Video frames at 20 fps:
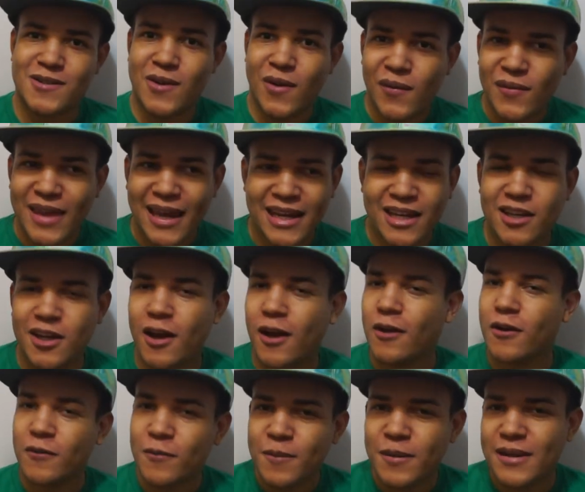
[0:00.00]
so they
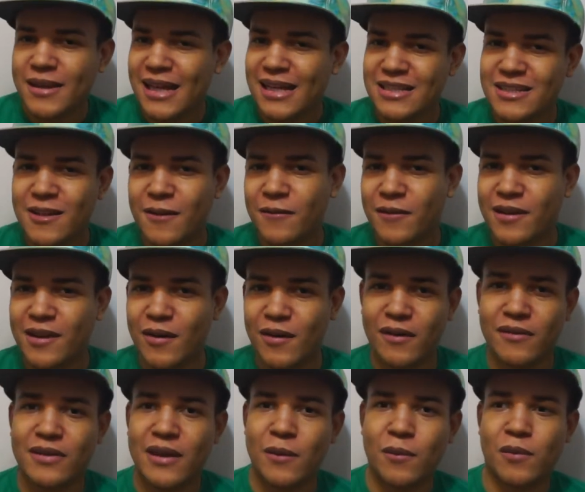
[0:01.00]
could have put that stuff in there
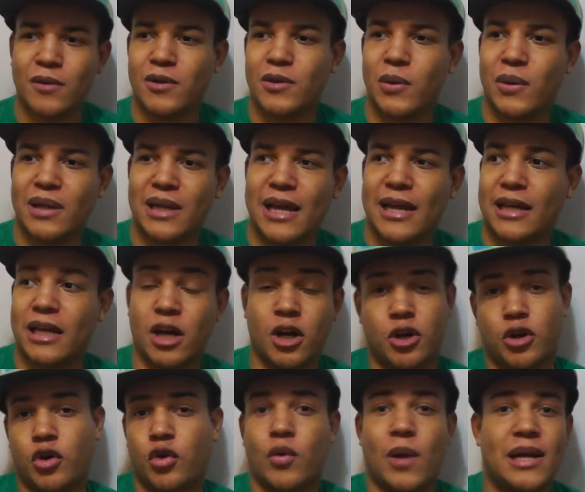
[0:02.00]
if they were doing like a
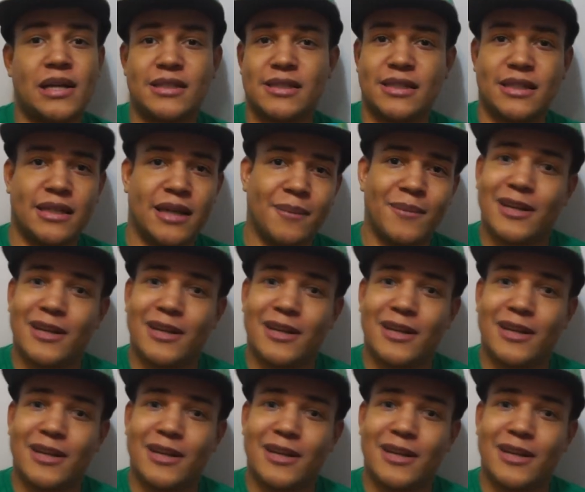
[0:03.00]
crazy.